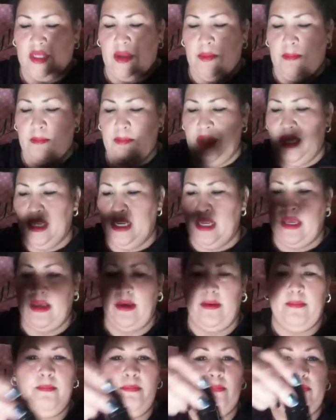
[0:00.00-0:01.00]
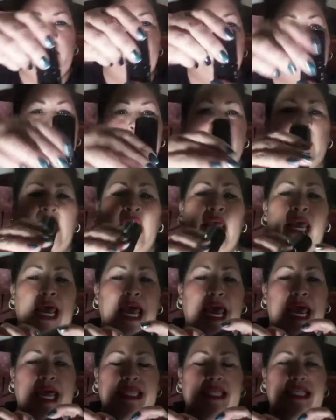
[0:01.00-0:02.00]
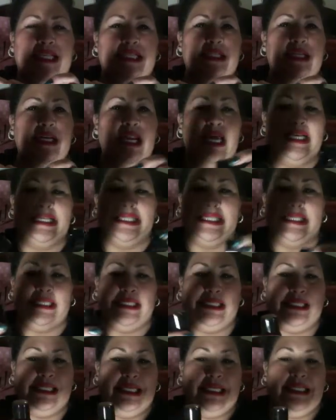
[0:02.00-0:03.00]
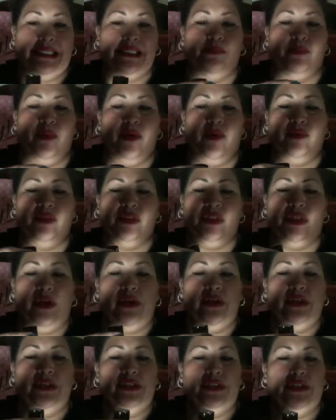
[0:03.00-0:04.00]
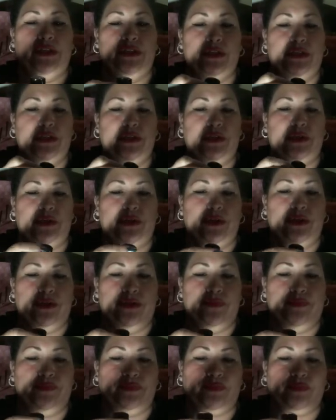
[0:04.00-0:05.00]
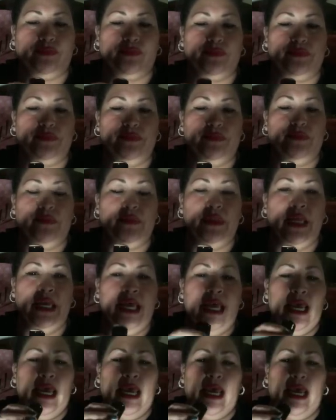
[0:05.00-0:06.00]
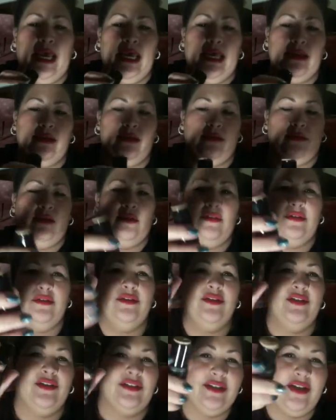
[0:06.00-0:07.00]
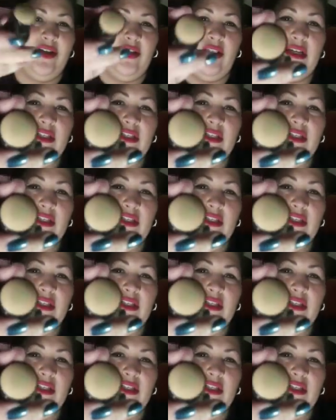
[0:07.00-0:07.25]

medium, and these are like sticks, but I was talking to the girl, and you could tell I